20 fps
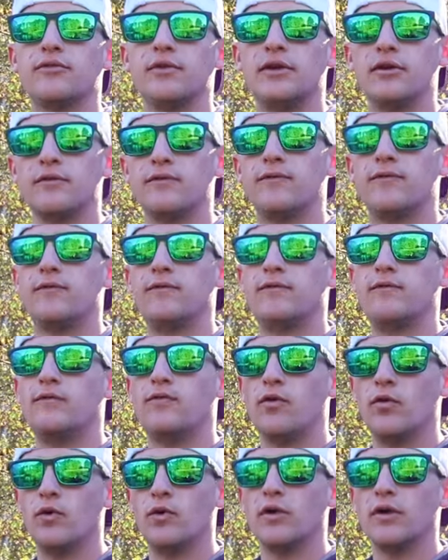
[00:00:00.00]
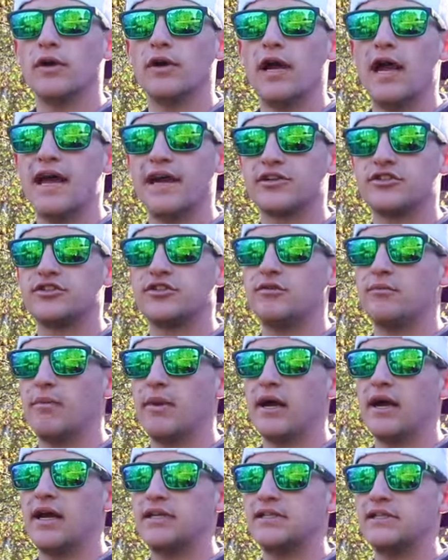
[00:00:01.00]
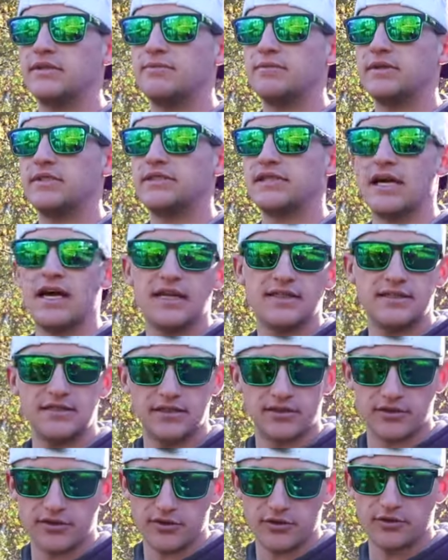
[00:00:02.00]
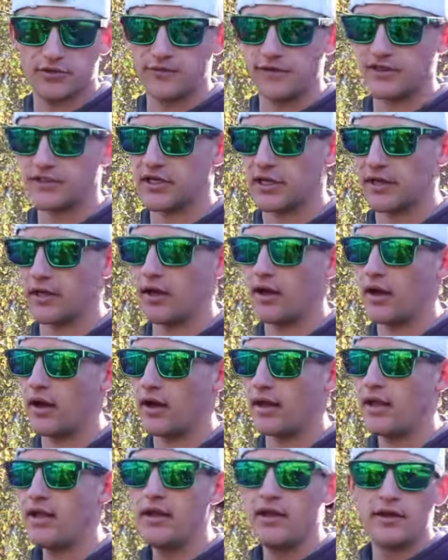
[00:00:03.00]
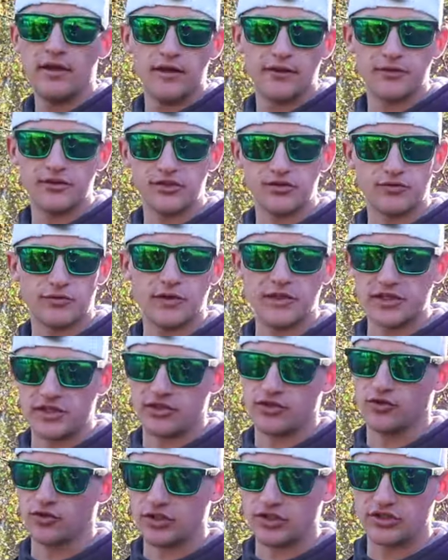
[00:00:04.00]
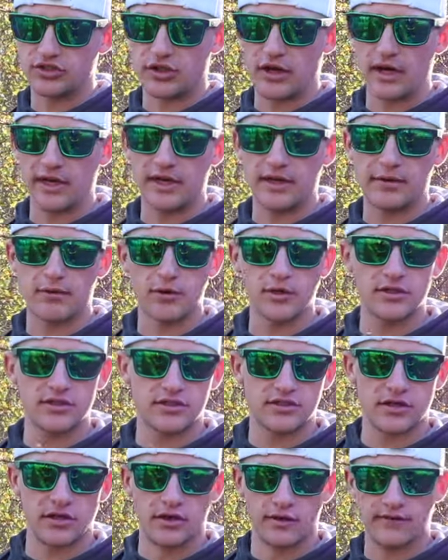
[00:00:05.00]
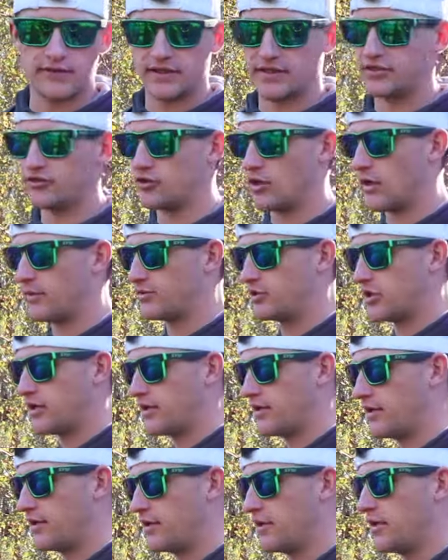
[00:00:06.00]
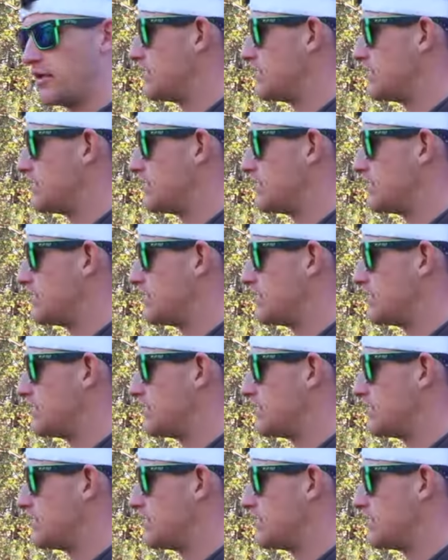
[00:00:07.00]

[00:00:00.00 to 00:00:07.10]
3 or 4 extra bites besides the 2 fish I caught. They're just really short striking it. We're gonna start off with this drop shot here.